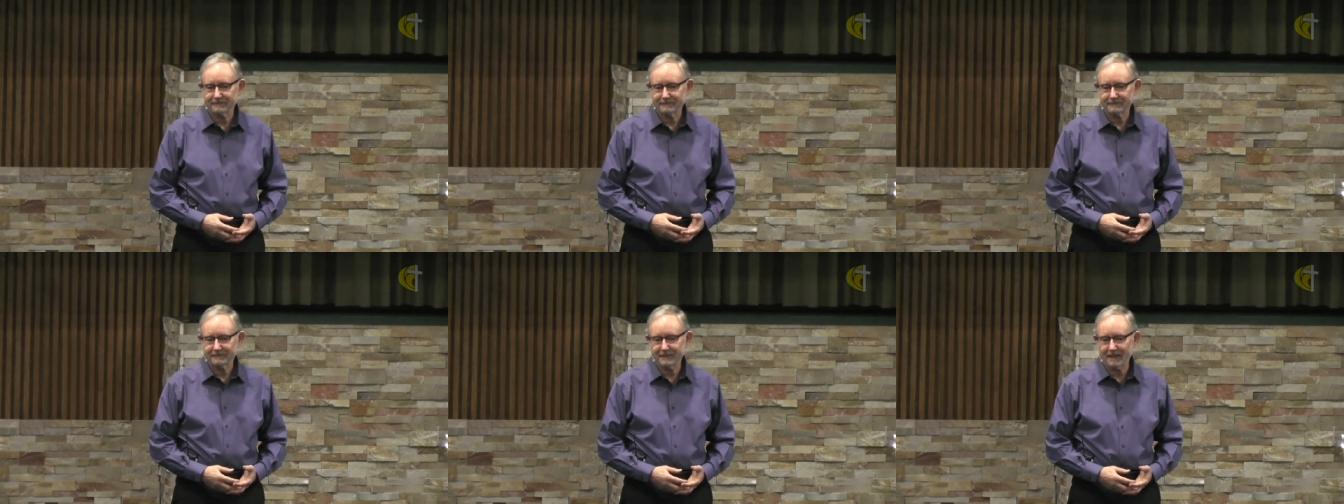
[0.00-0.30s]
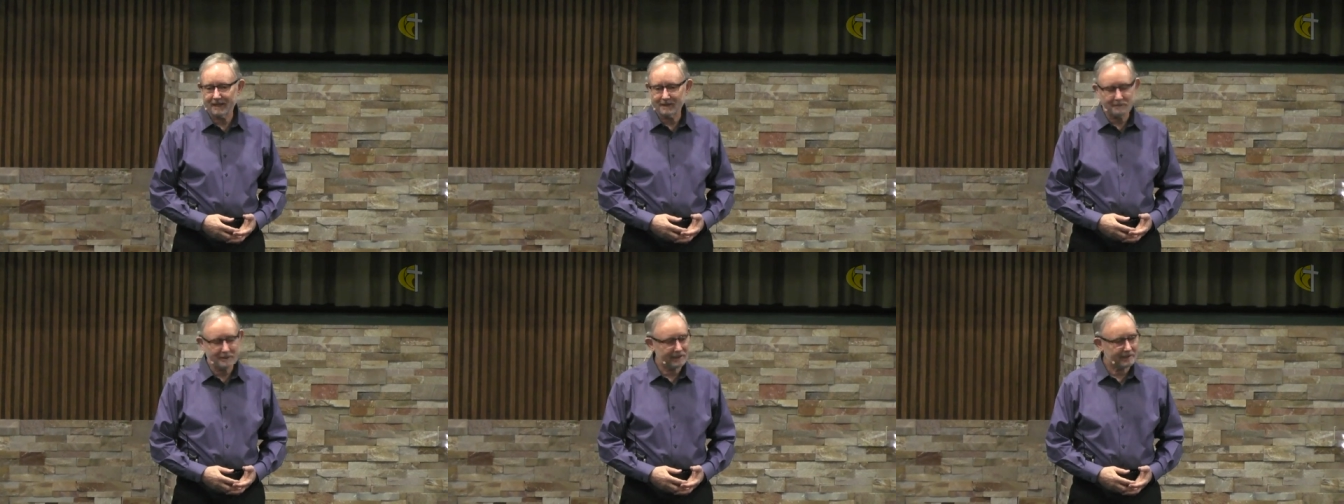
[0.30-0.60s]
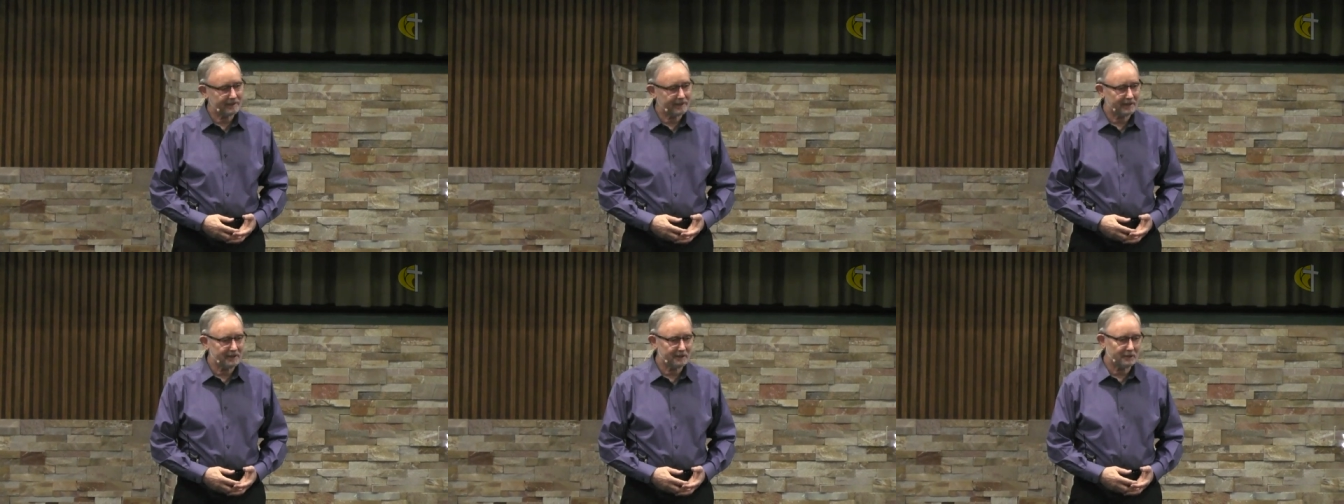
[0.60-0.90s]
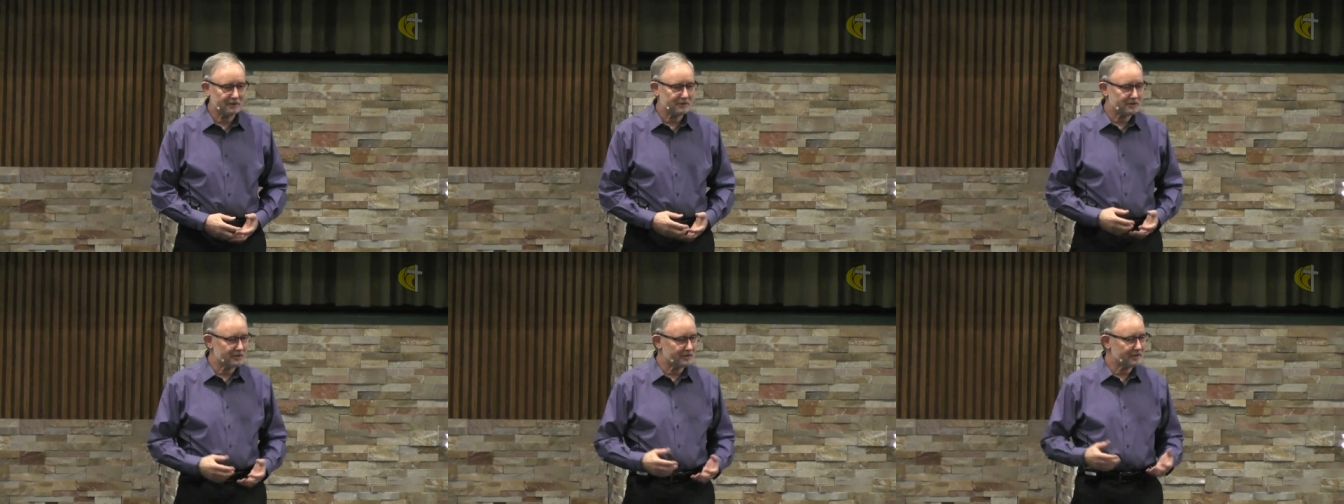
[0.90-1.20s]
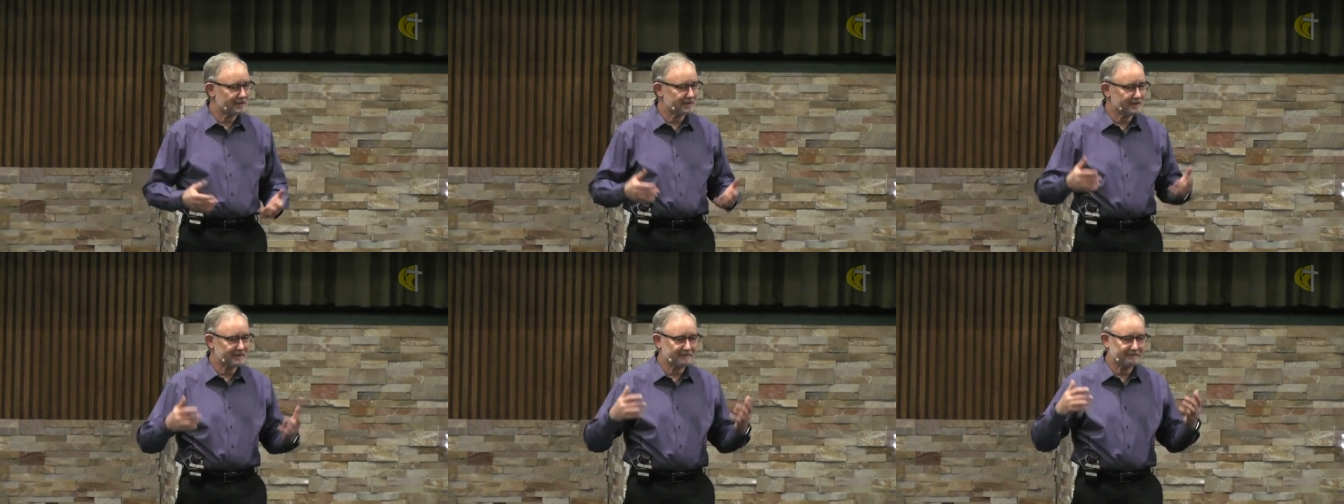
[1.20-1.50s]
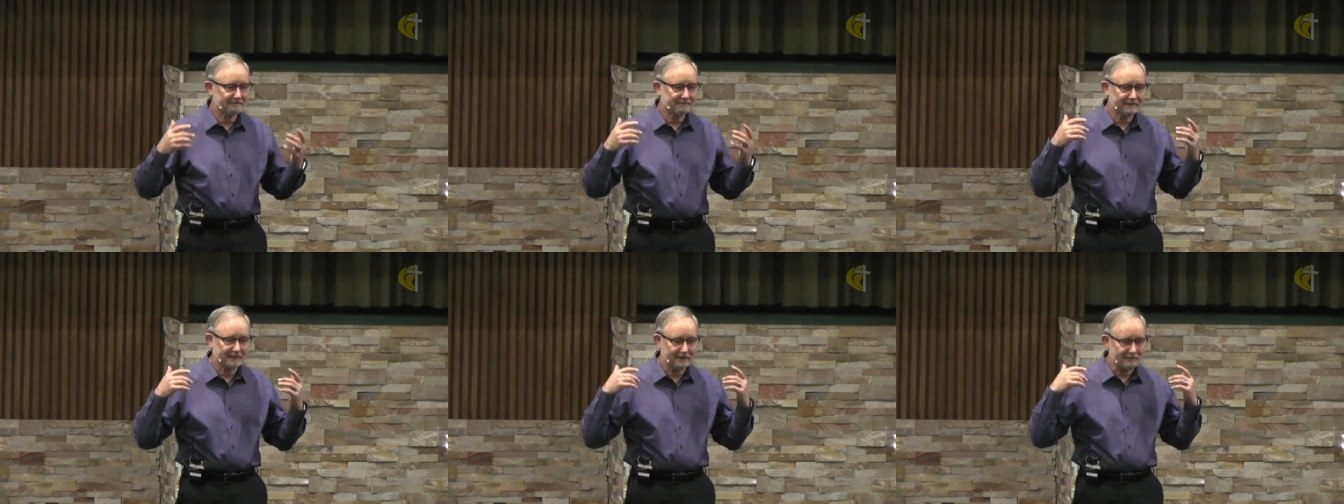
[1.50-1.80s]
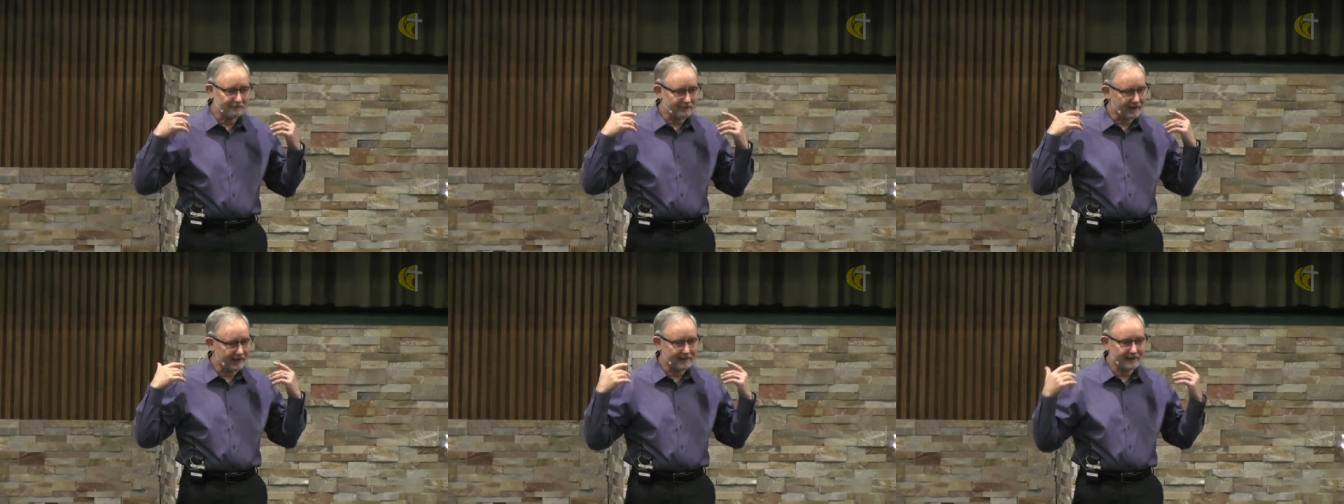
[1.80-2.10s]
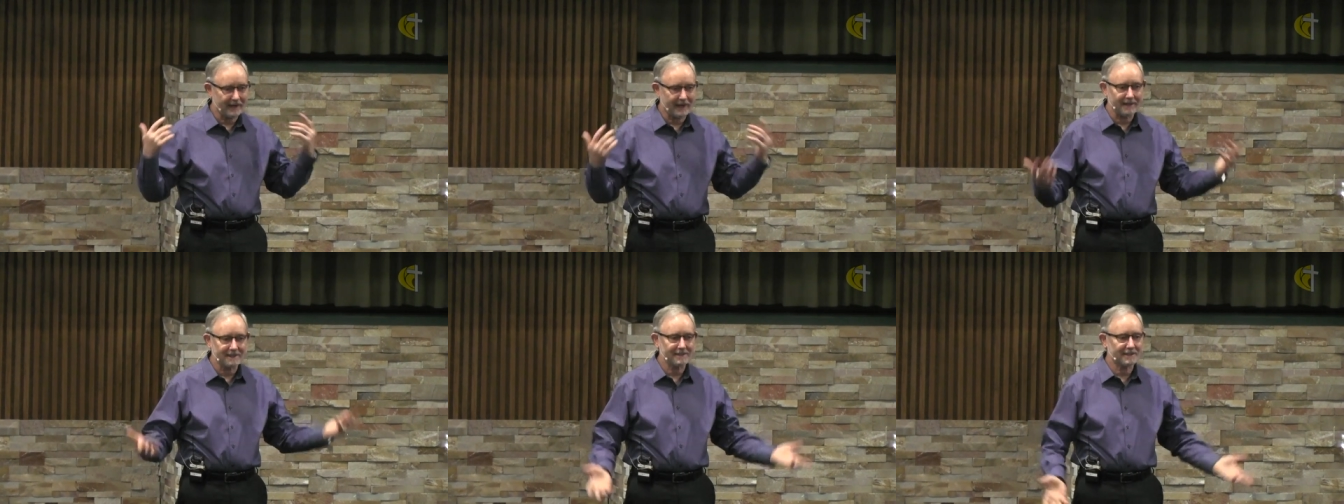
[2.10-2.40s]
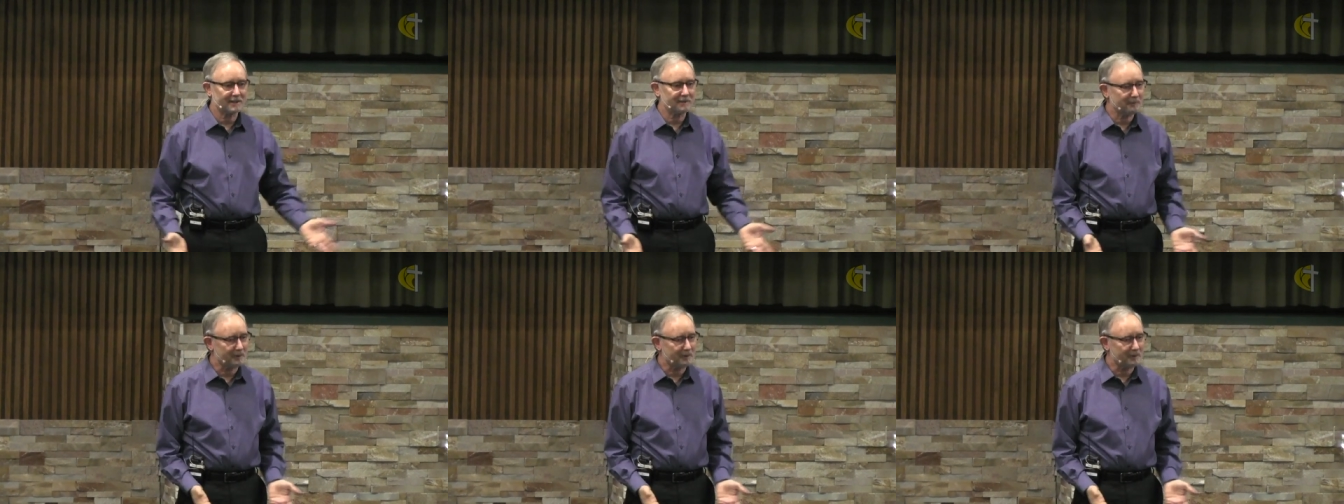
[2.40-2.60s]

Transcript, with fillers: I mean, they are just a fantastic